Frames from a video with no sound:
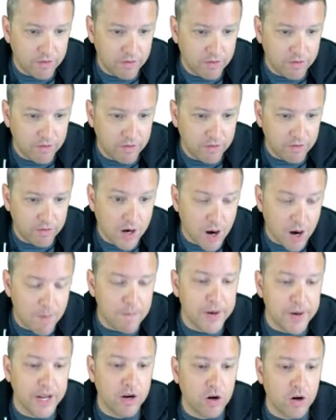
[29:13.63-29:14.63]
for
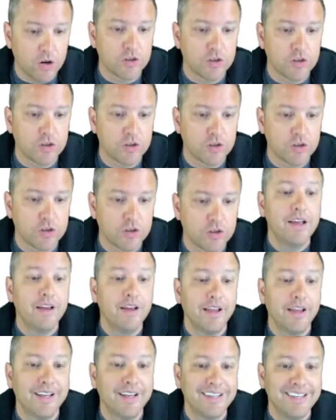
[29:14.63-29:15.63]
company culture
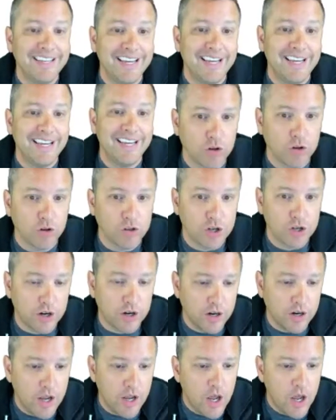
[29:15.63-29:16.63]
and team
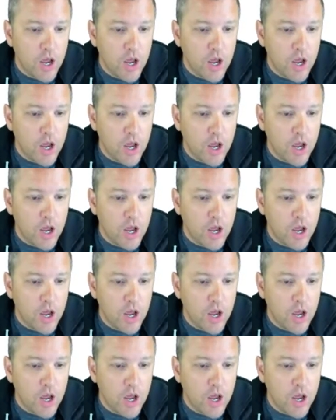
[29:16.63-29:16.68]
culture.